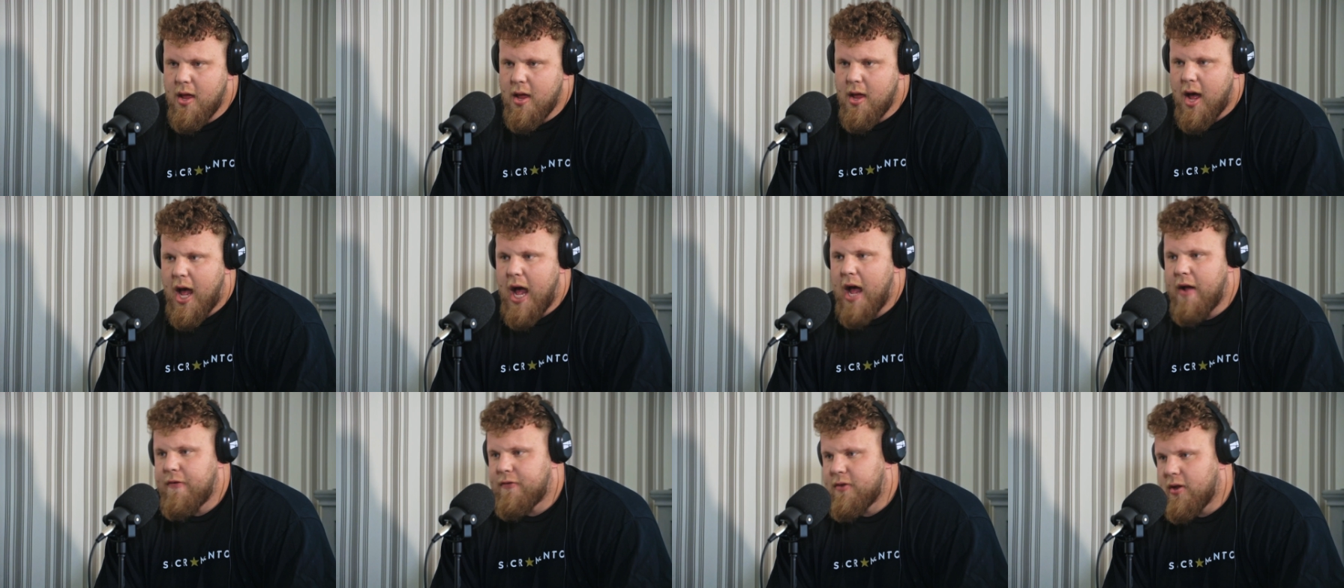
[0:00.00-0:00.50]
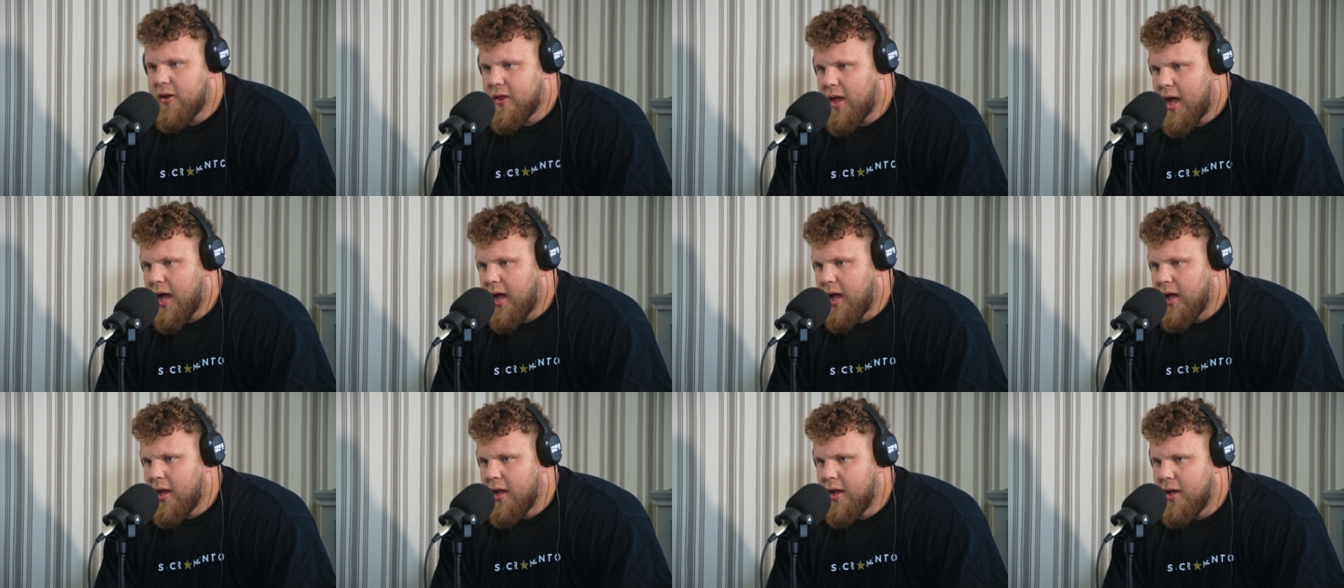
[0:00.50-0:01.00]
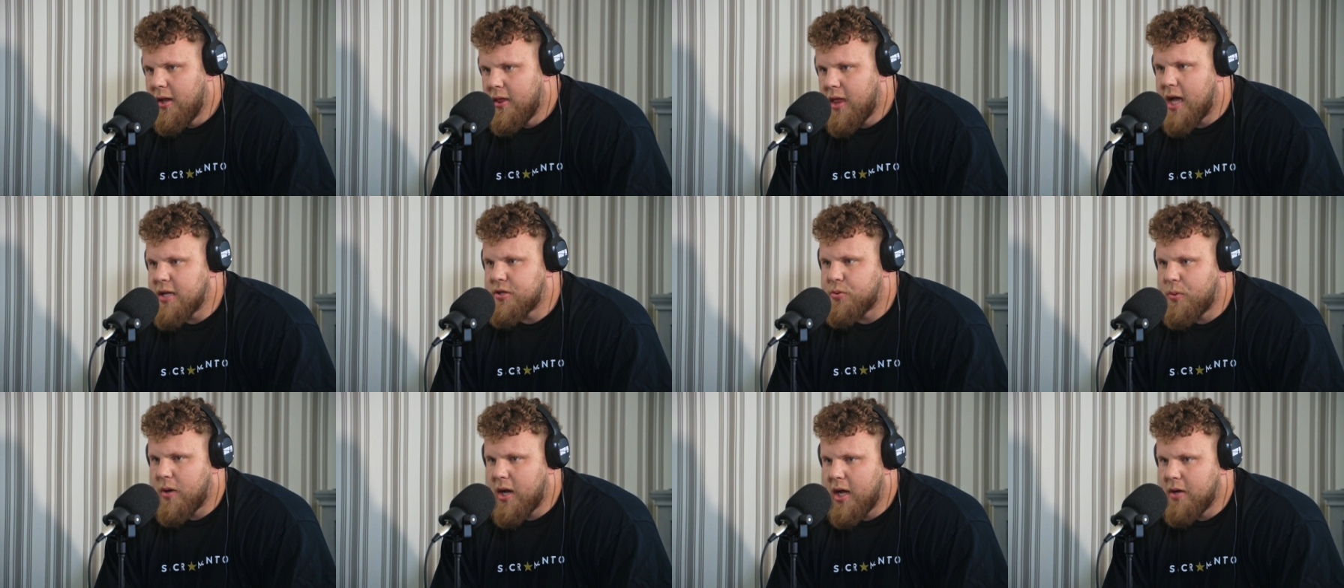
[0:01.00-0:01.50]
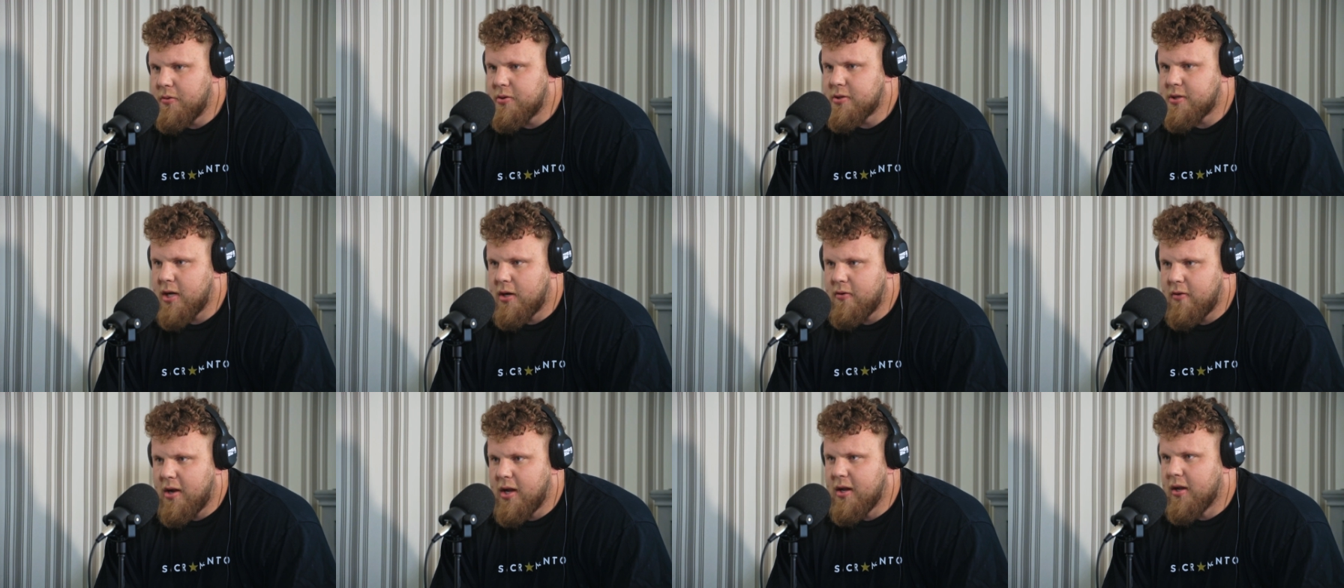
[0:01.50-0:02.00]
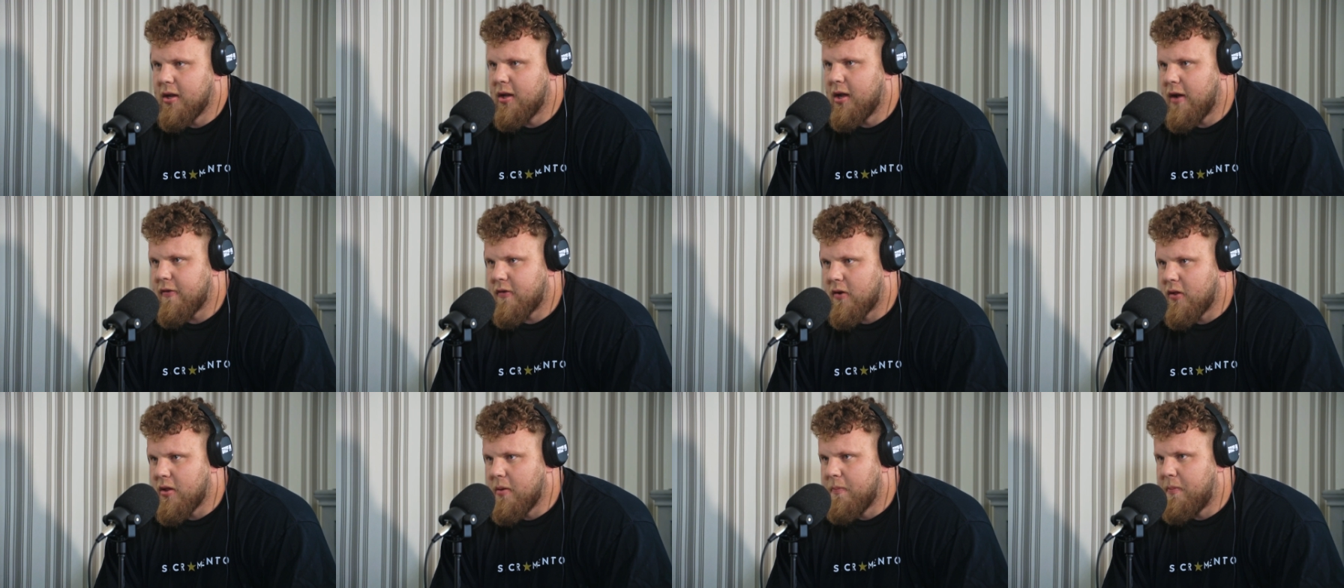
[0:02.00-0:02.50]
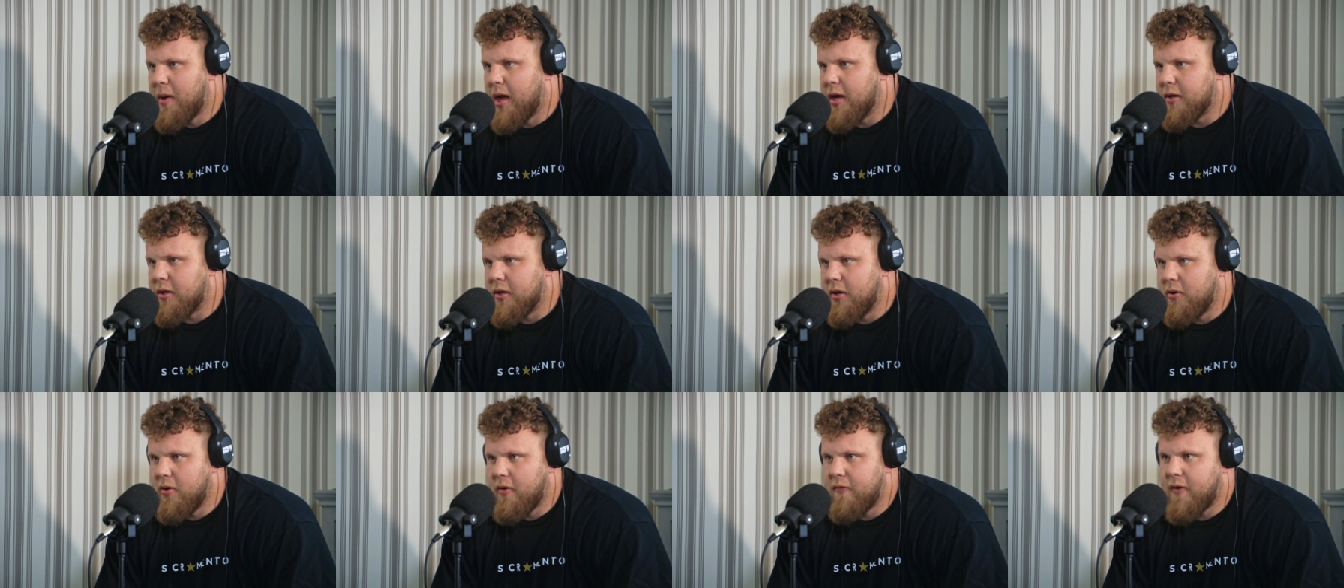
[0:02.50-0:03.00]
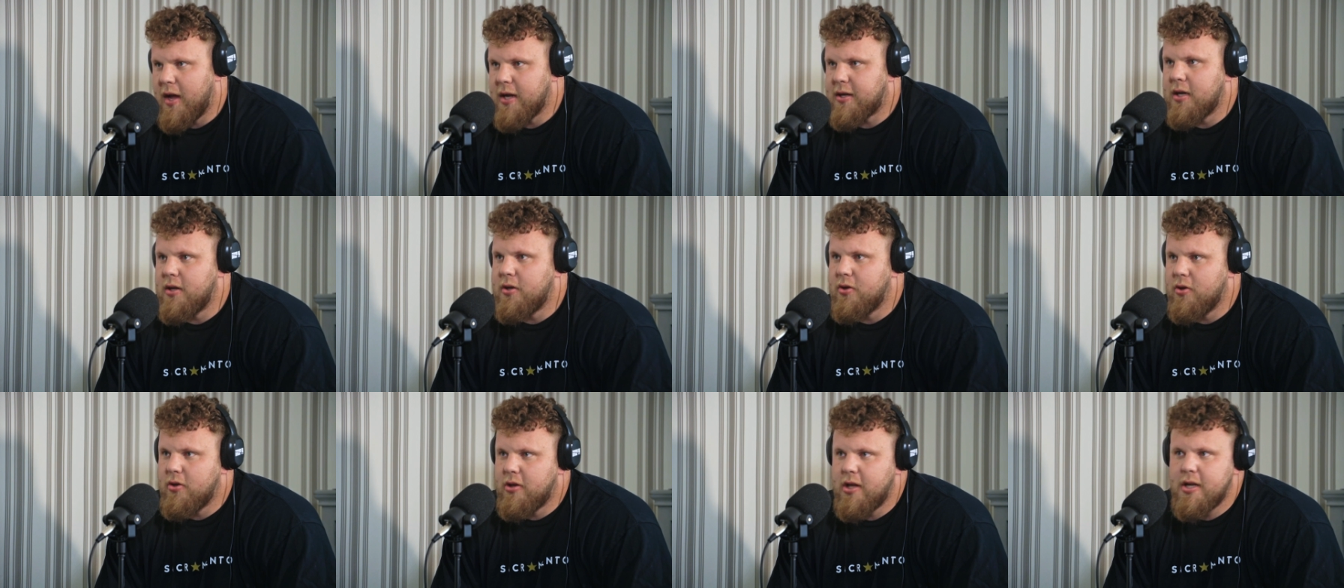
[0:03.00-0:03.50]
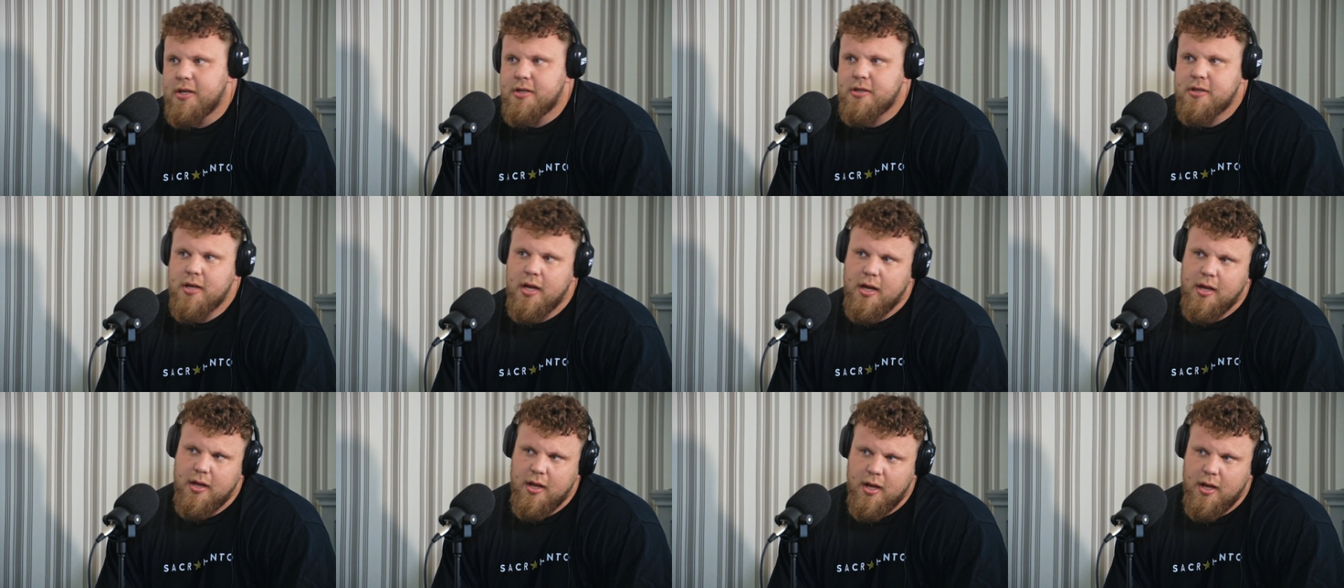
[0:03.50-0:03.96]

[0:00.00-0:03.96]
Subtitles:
after that, that's when I was like, right, I've got the bag, you know, if I can do this